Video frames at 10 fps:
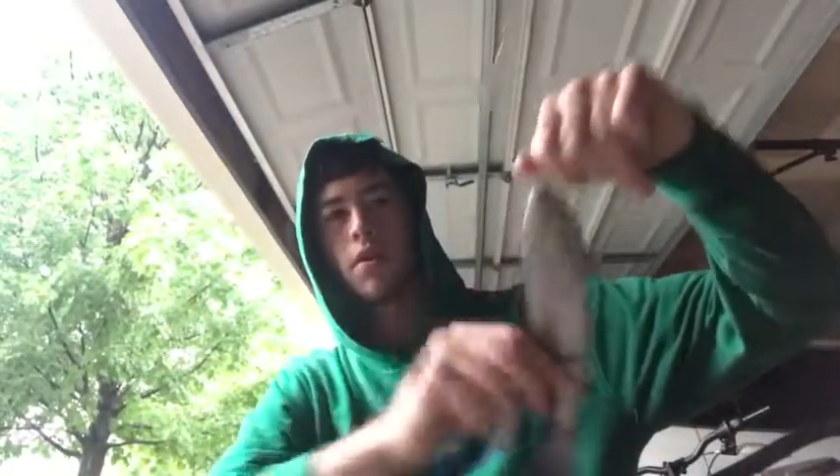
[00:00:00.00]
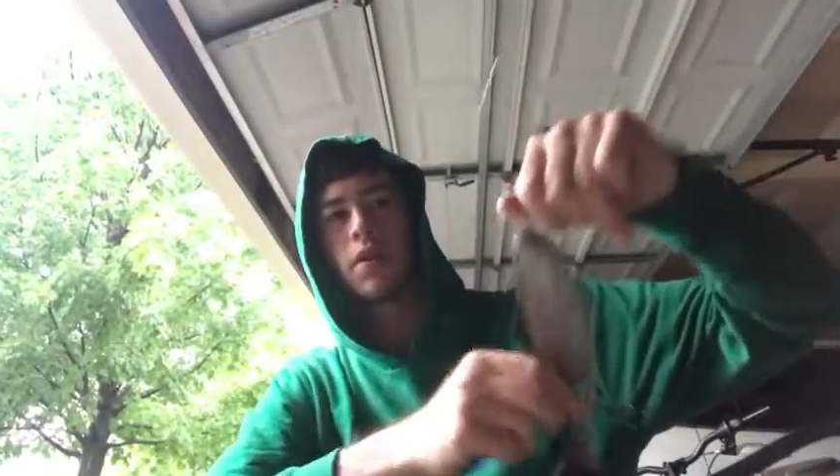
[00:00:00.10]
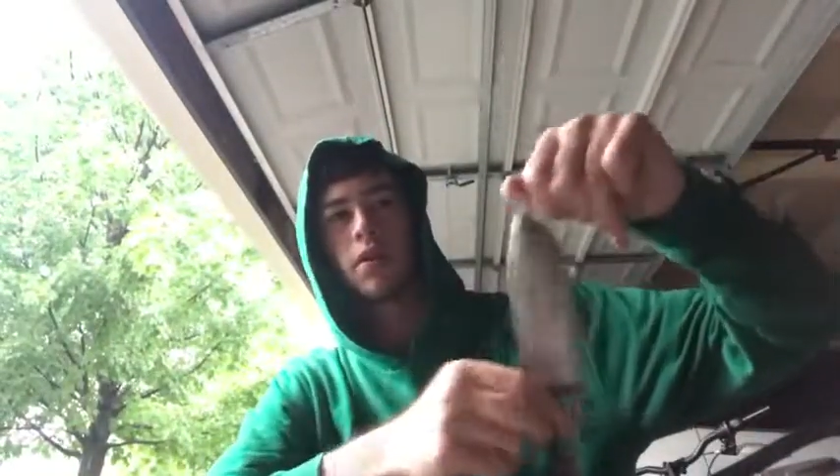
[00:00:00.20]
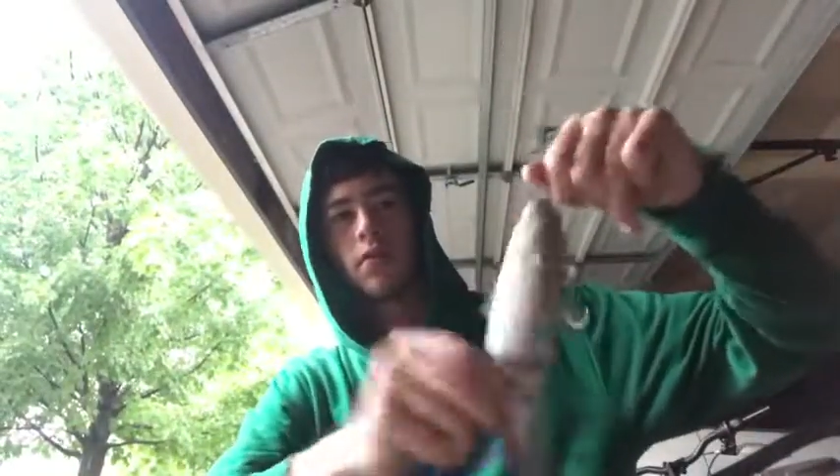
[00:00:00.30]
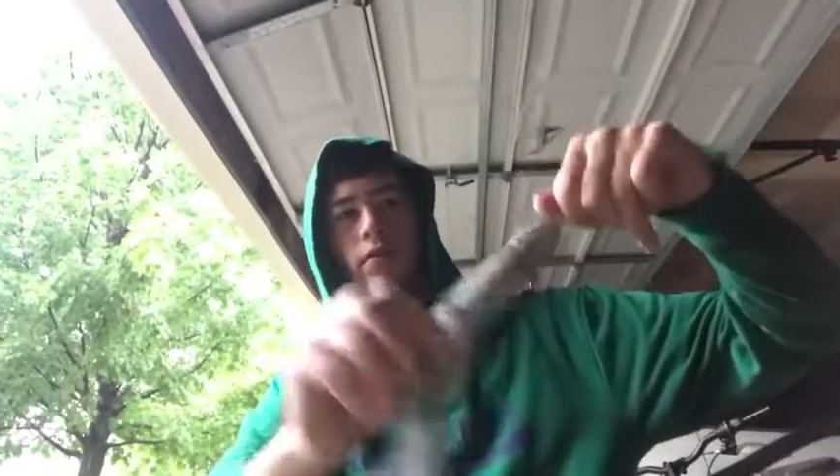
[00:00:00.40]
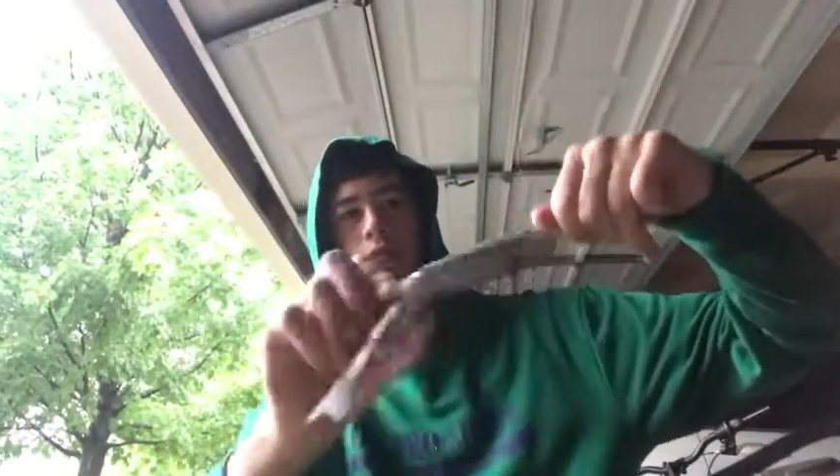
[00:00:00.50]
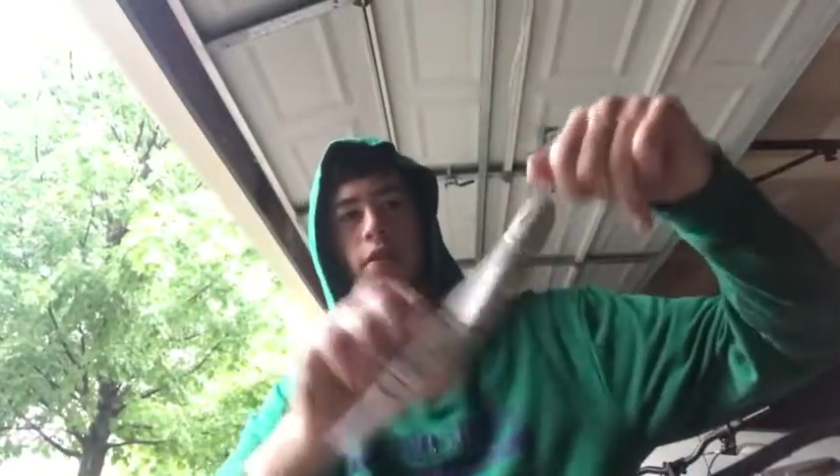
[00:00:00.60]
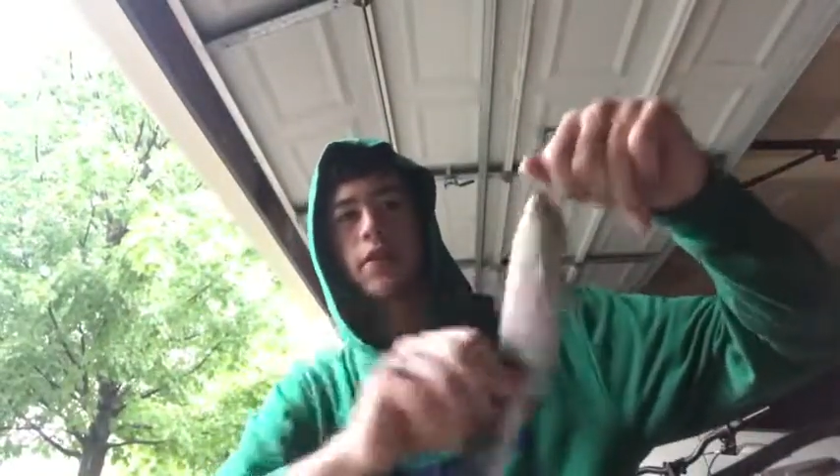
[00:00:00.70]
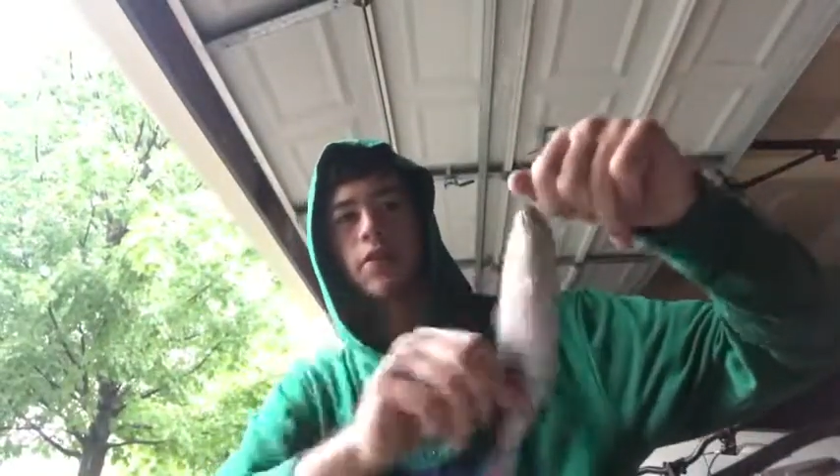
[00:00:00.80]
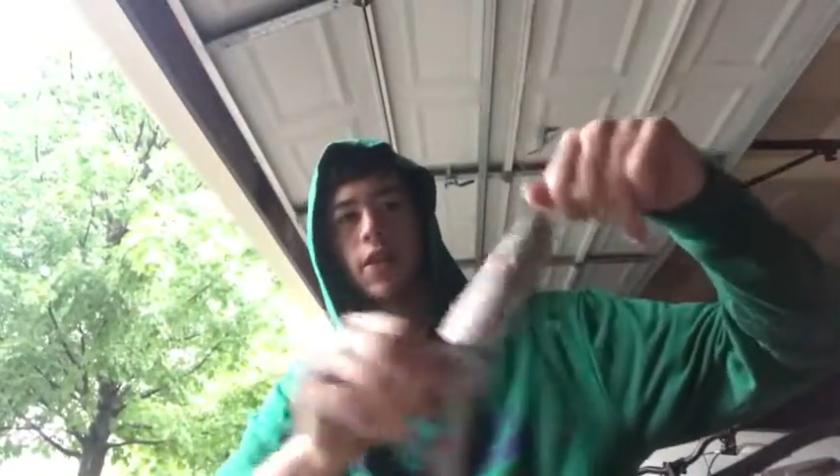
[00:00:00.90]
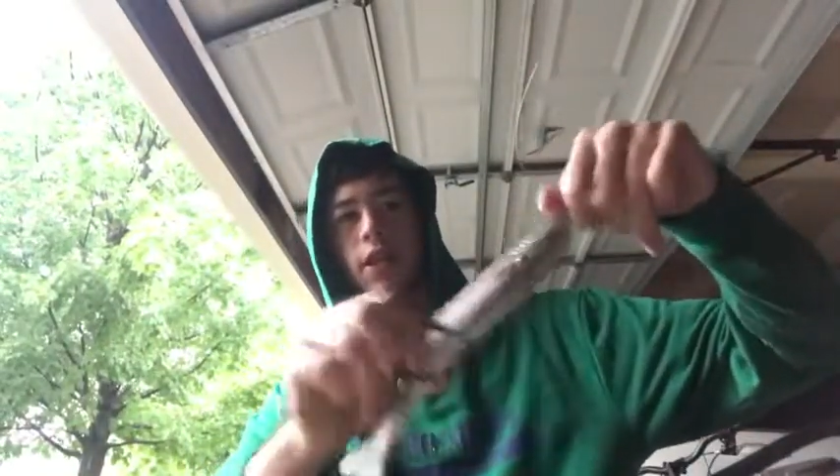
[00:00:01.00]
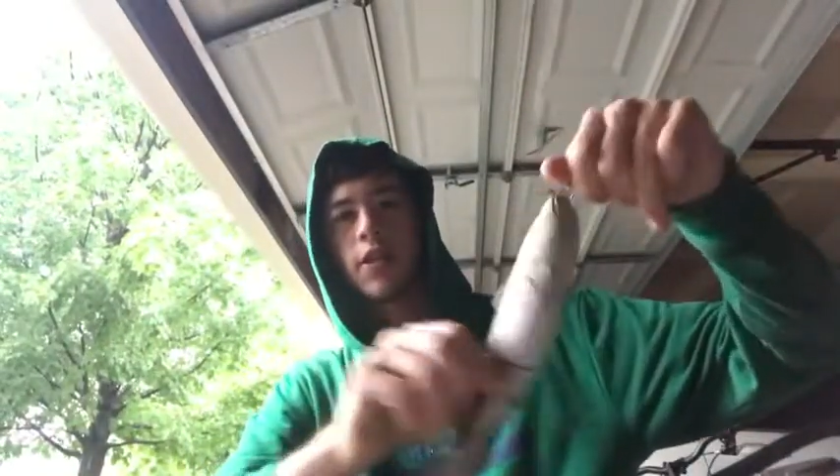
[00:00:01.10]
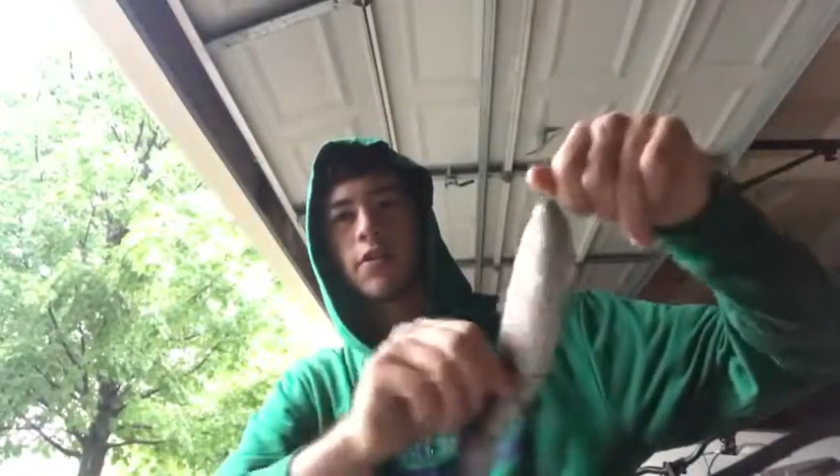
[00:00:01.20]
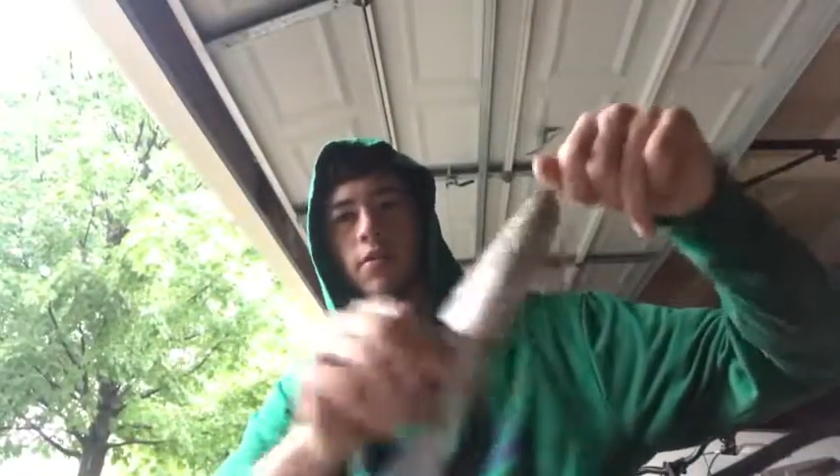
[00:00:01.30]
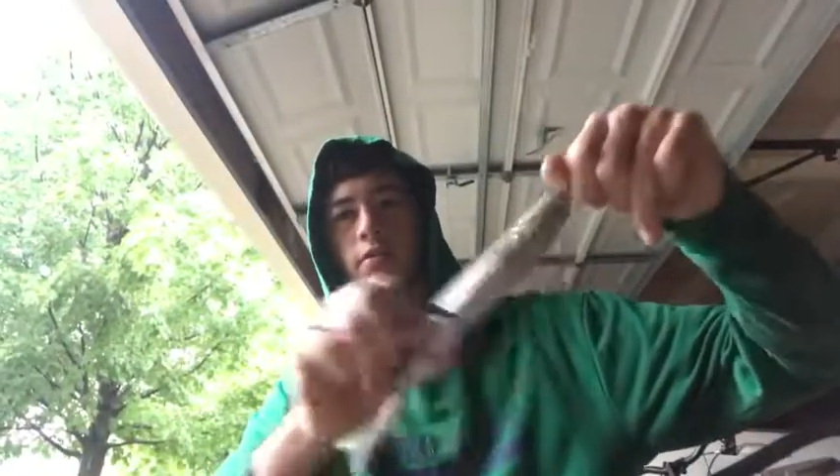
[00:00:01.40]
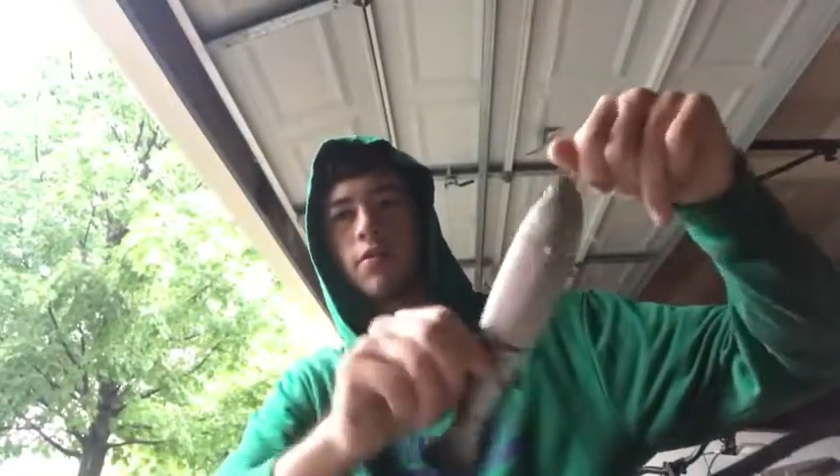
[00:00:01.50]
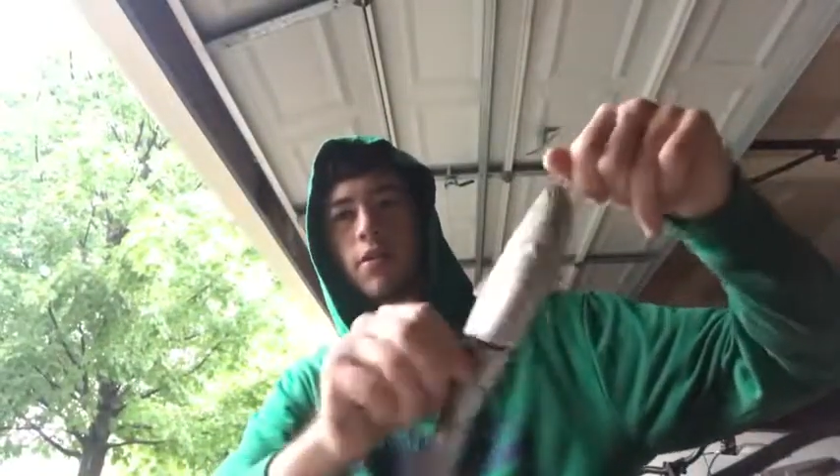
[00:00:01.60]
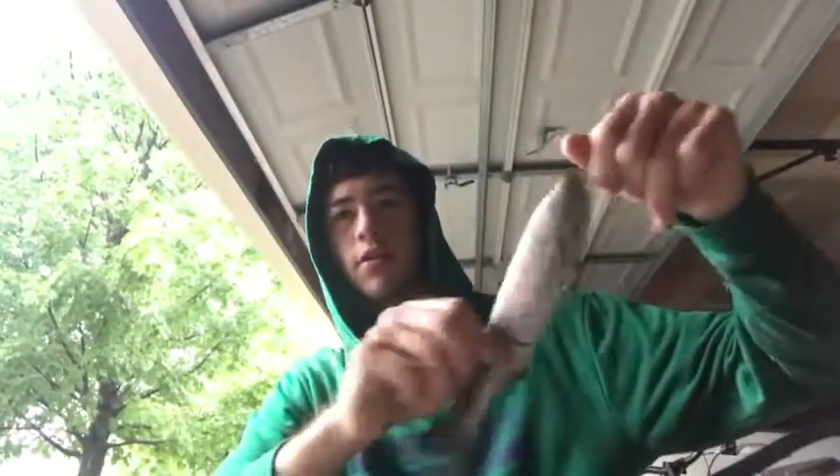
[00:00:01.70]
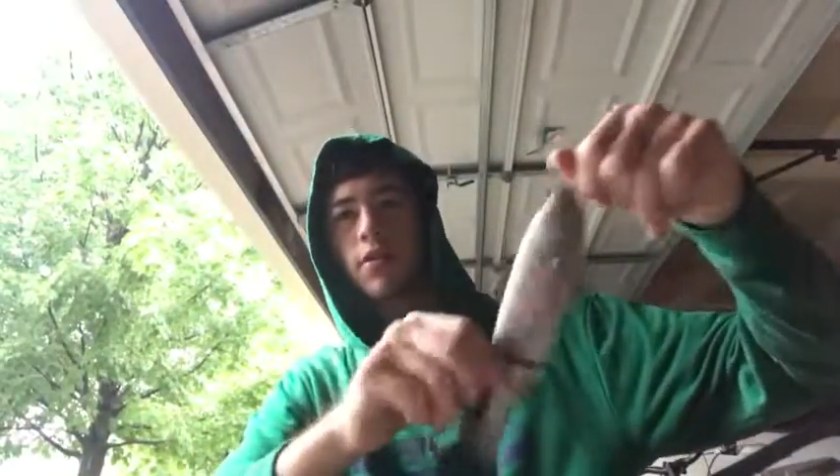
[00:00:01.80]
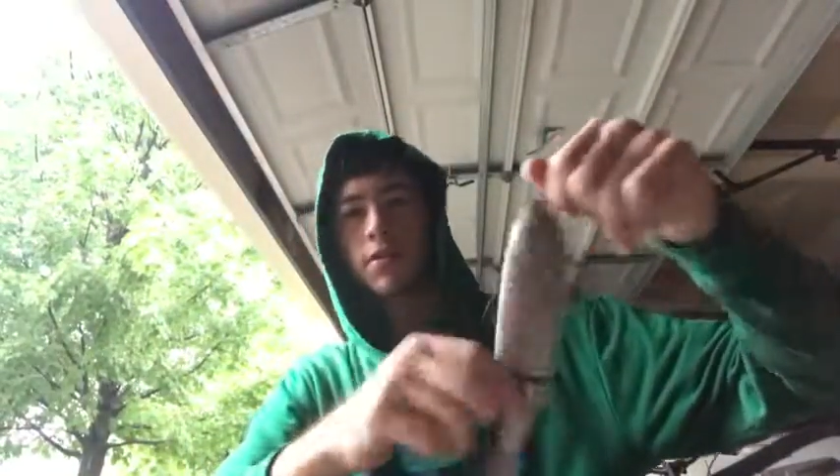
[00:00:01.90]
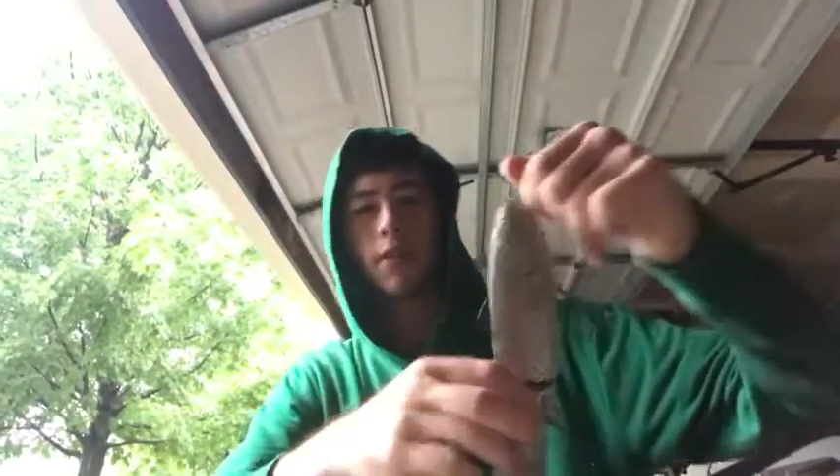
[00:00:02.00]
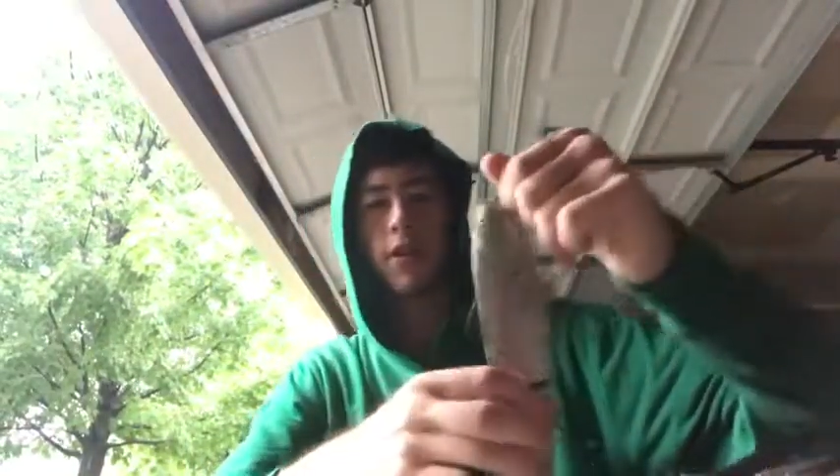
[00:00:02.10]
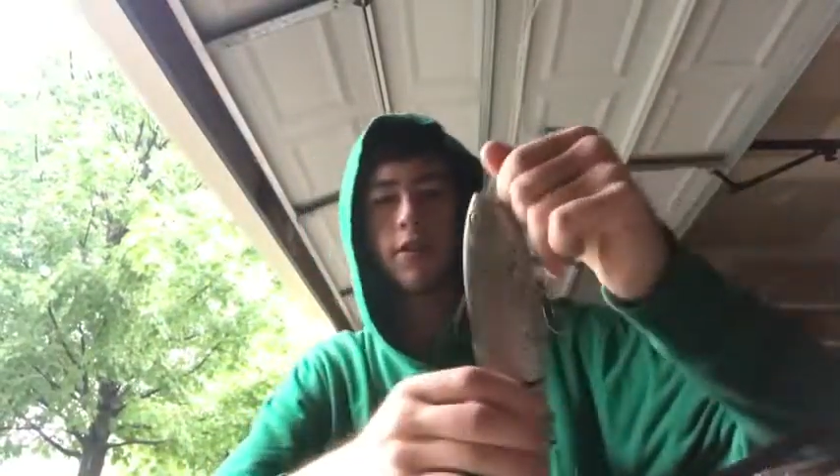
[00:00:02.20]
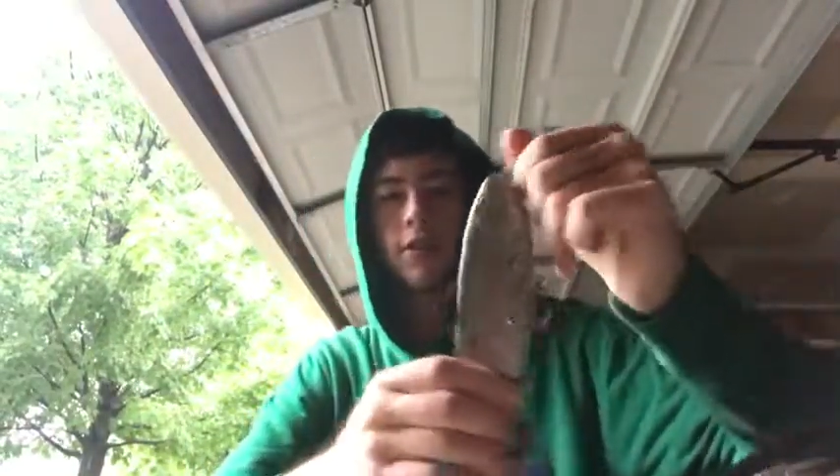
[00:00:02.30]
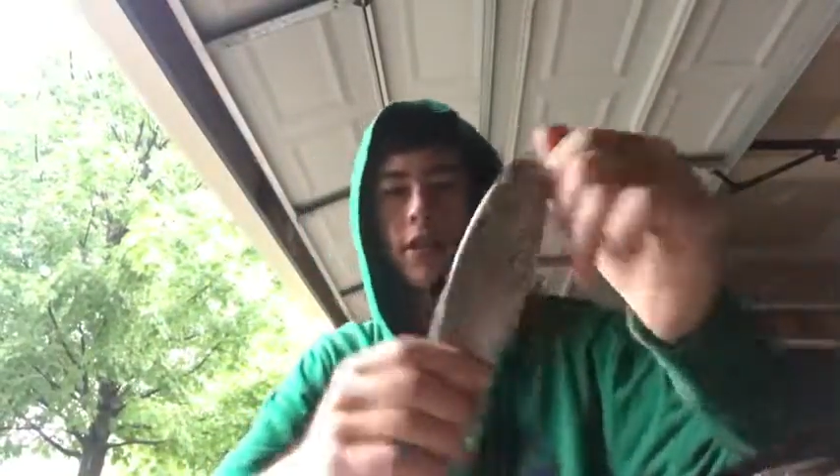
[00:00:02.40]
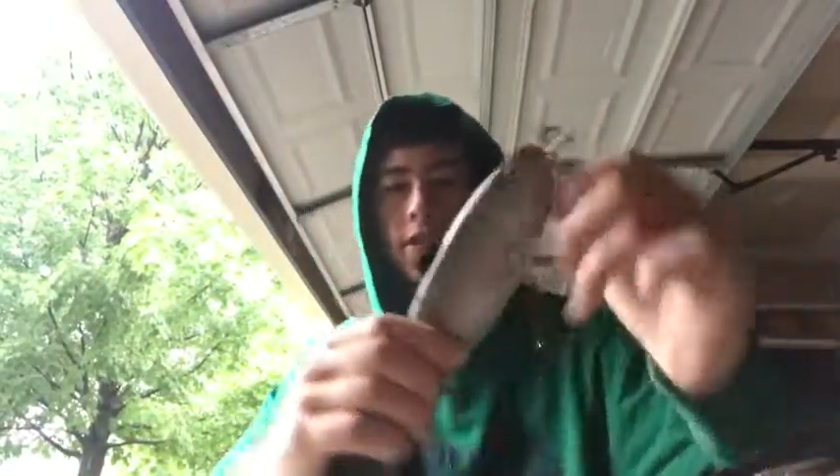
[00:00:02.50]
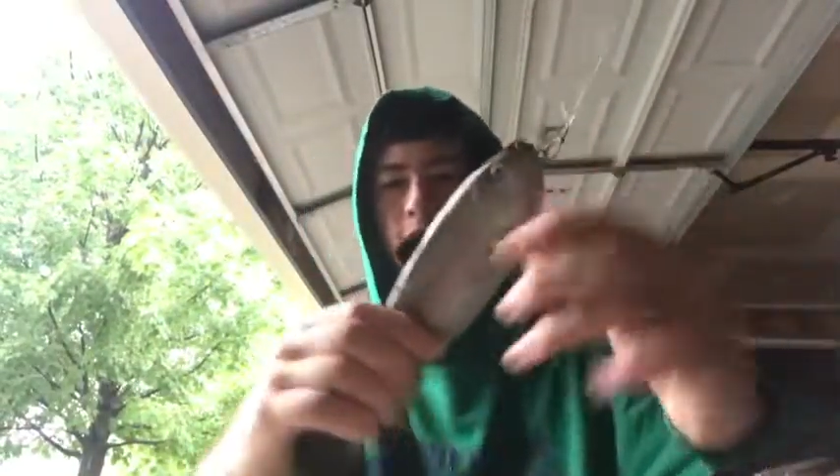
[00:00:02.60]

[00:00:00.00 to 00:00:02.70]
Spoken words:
So when the fish thrash, there's a lot less